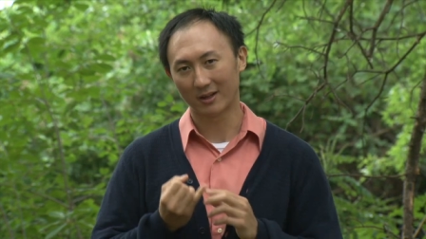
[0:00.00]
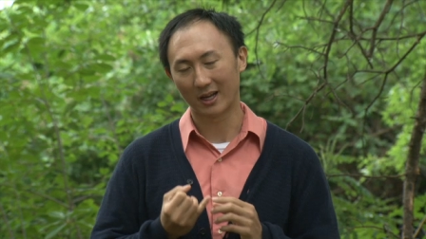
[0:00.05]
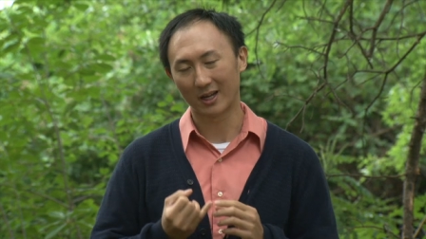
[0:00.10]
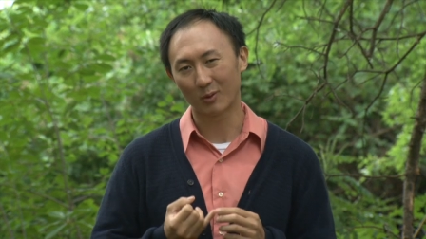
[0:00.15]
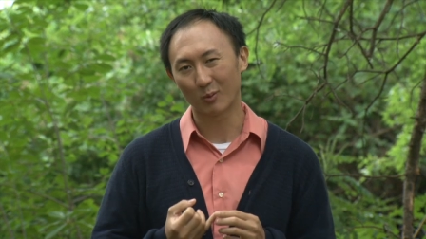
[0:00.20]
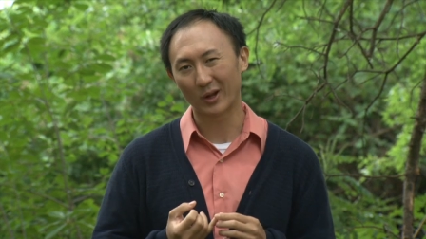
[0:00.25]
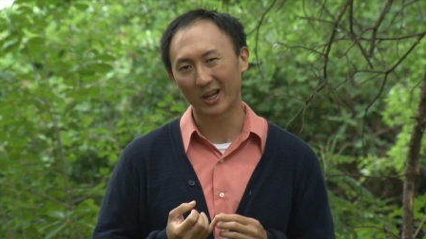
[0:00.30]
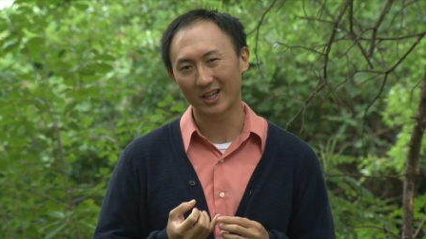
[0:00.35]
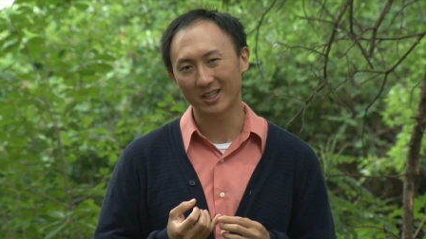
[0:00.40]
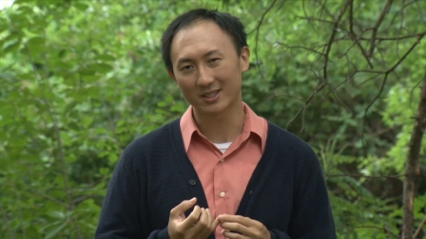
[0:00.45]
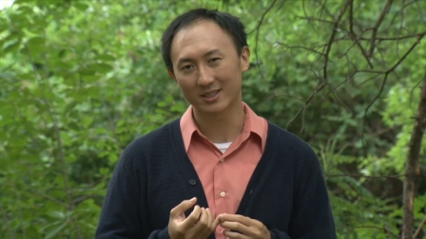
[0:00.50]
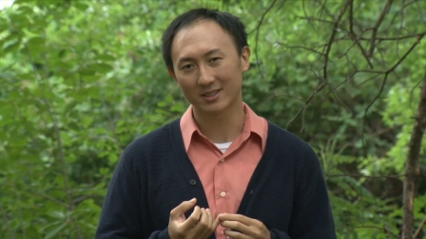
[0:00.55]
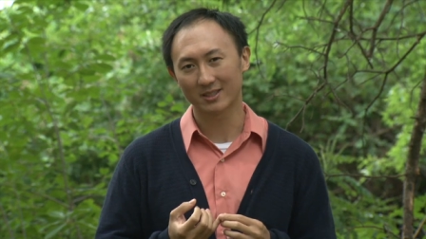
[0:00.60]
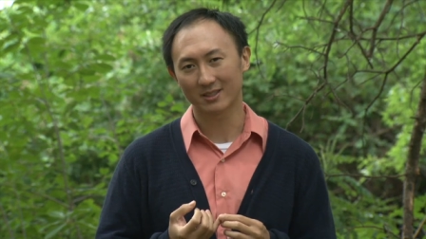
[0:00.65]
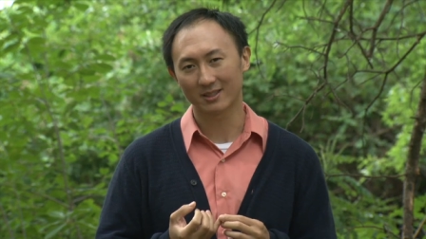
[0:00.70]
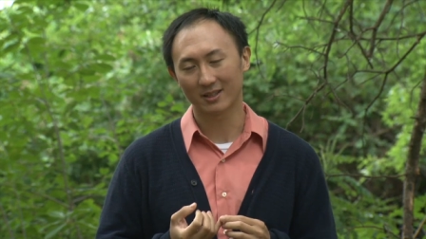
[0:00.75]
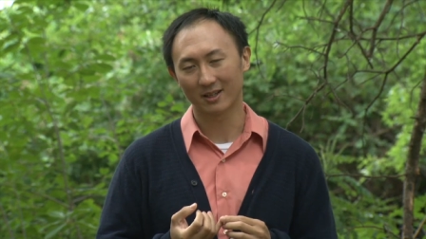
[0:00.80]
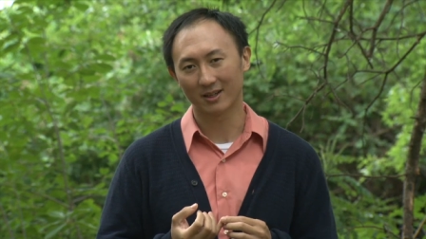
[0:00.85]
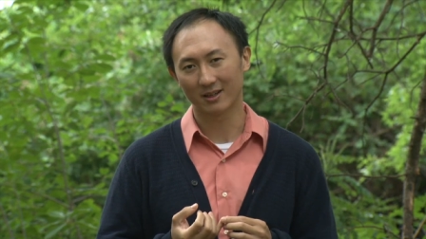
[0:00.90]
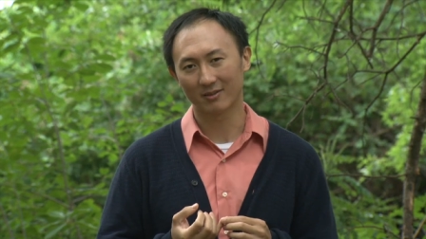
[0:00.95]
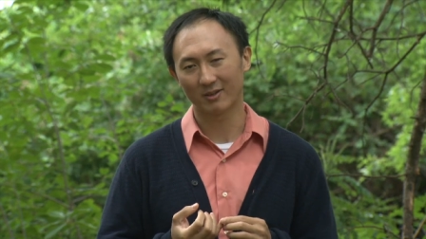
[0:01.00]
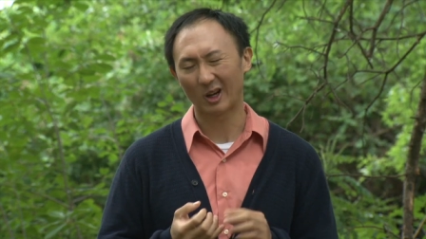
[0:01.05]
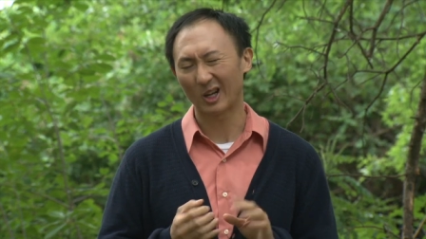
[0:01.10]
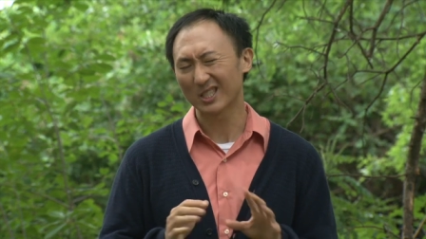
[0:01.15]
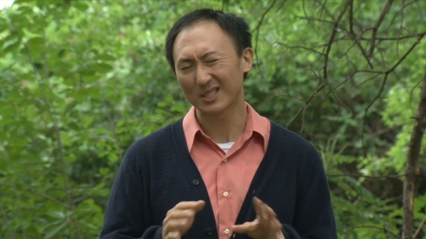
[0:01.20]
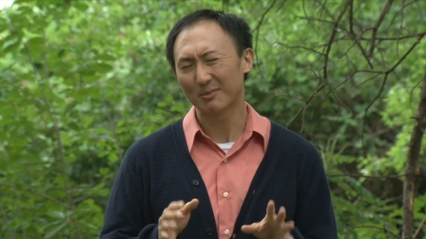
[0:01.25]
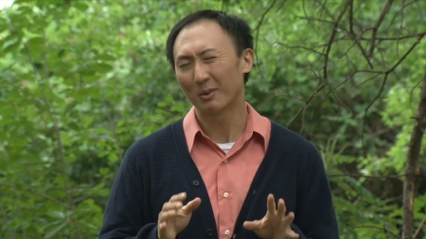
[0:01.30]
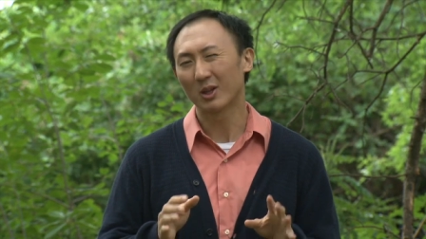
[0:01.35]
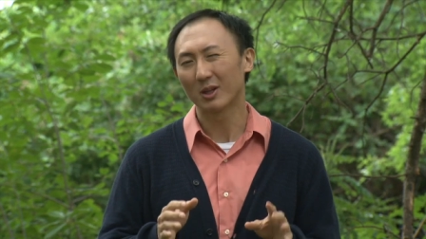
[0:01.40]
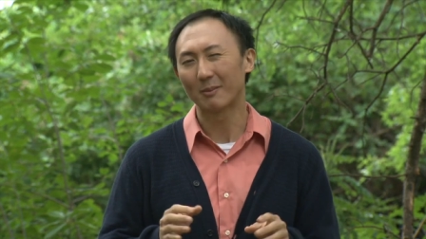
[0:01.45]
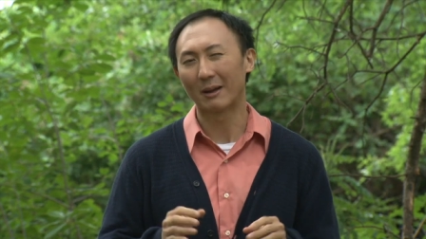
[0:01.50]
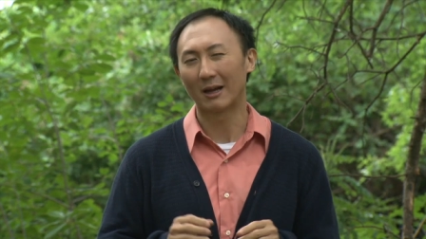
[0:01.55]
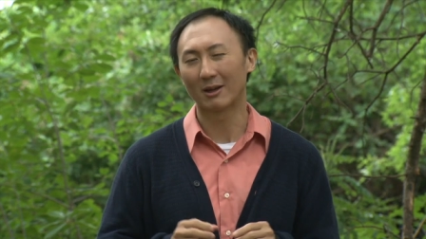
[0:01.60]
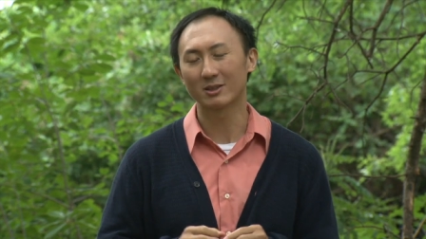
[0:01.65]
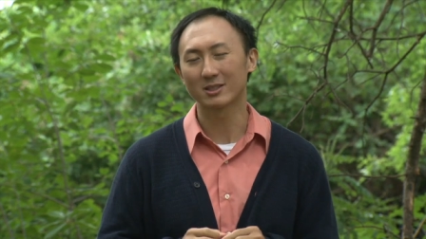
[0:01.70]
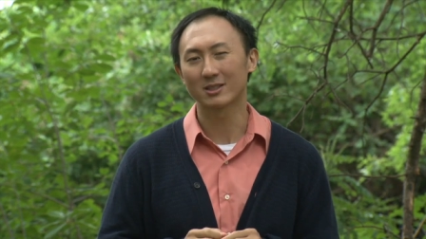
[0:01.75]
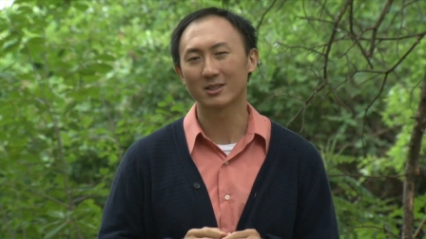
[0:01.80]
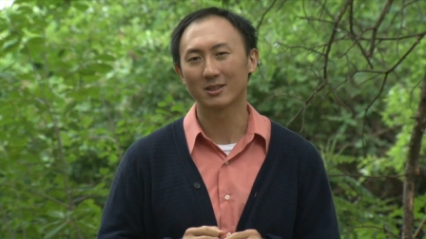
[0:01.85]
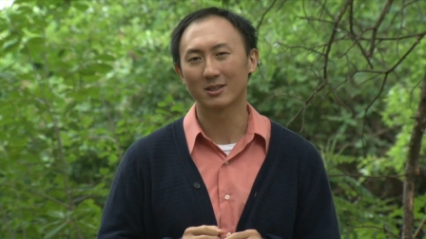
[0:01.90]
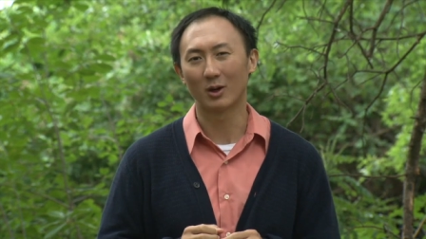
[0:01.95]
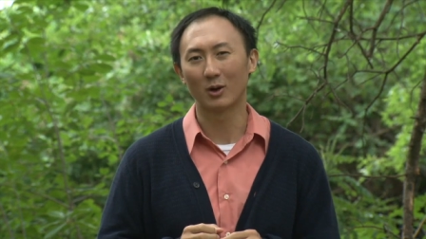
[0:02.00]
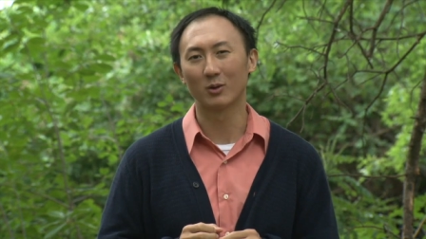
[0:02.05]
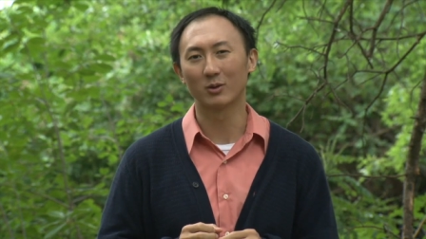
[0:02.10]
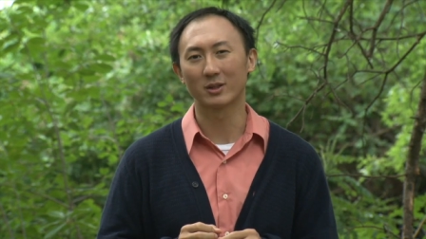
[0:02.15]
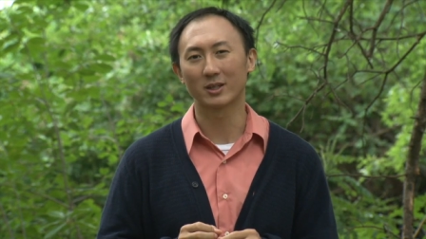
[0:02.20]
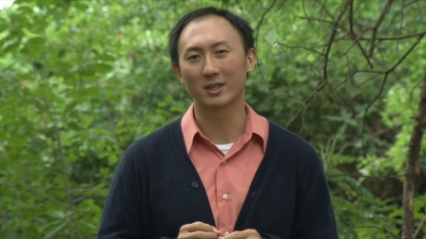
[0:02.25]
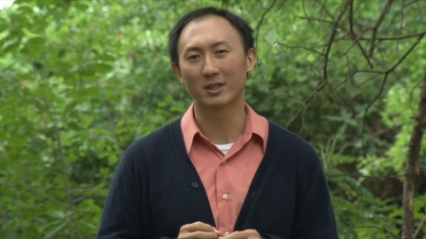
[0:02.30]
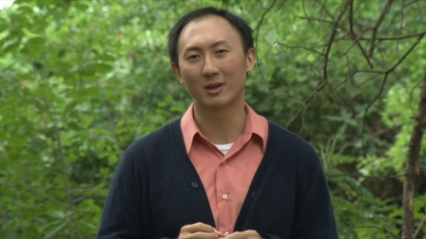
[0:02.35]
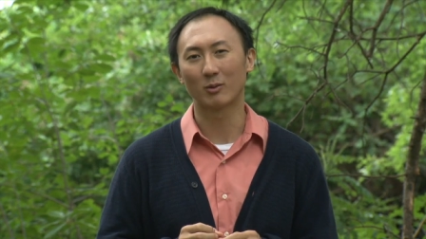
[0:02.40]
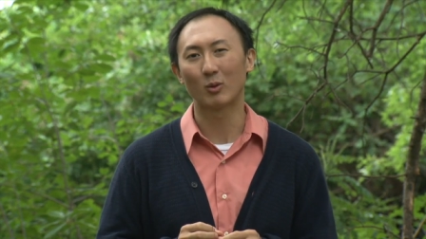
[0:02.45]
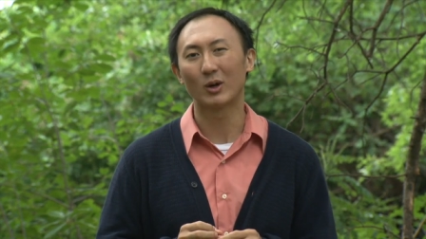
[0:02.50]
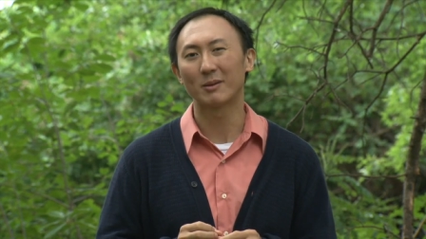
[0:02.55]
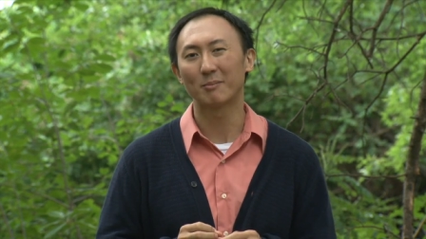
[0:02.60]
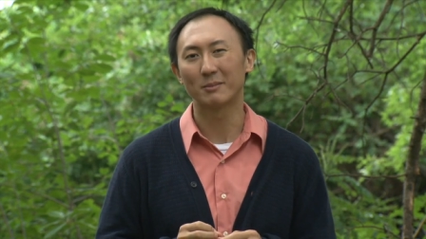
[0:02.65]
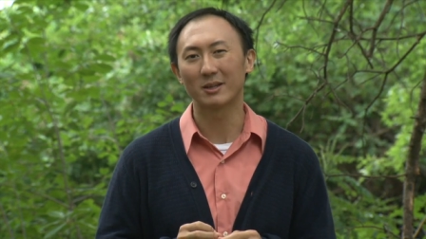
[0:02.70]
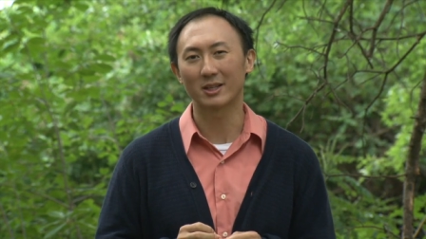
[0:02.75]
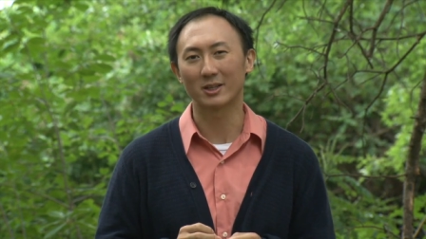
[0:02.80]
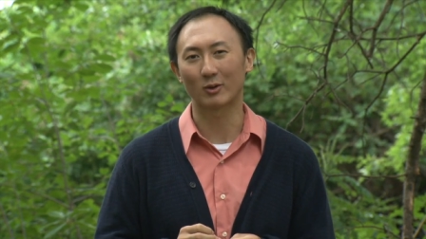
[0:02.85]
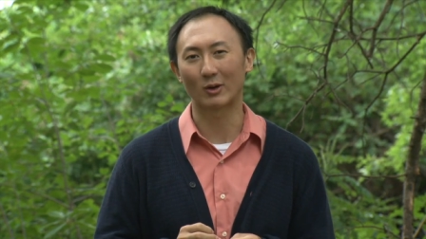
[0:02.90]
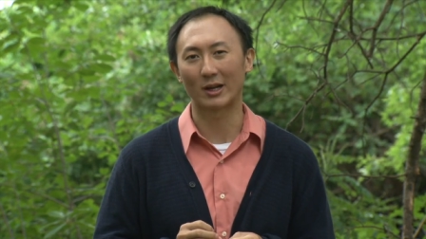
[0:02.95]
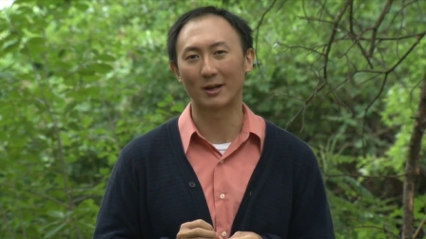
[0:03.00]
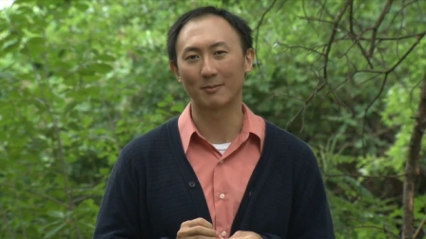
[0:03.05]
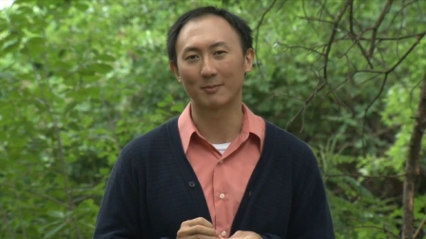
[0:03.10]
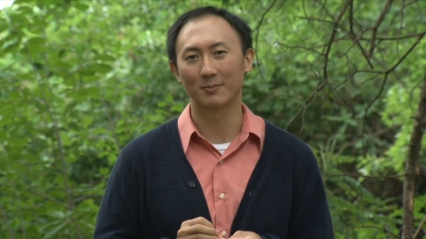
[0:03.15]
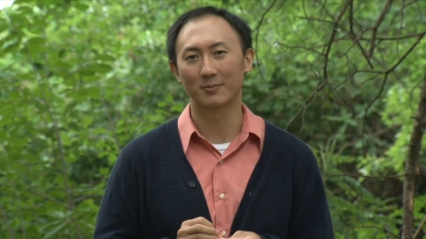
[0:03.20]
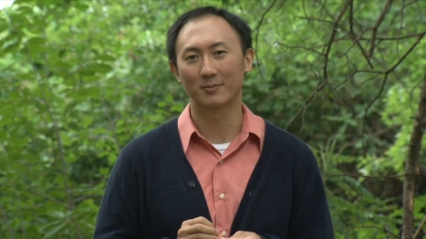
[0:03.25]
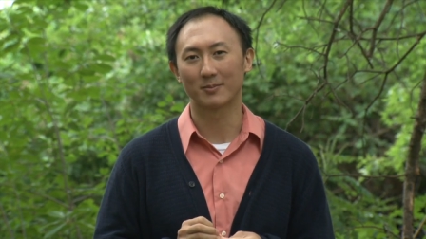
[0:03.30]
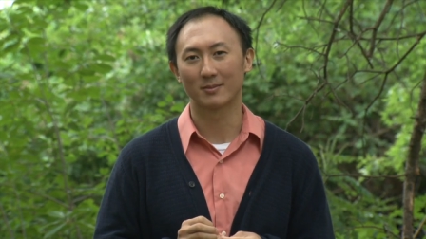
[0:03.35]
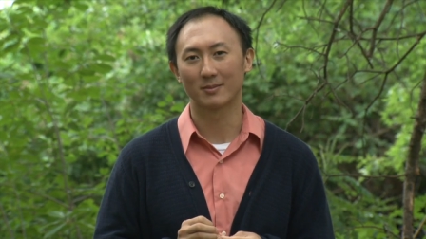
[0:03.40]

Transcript: and it weighs a very small amount, only one milligram.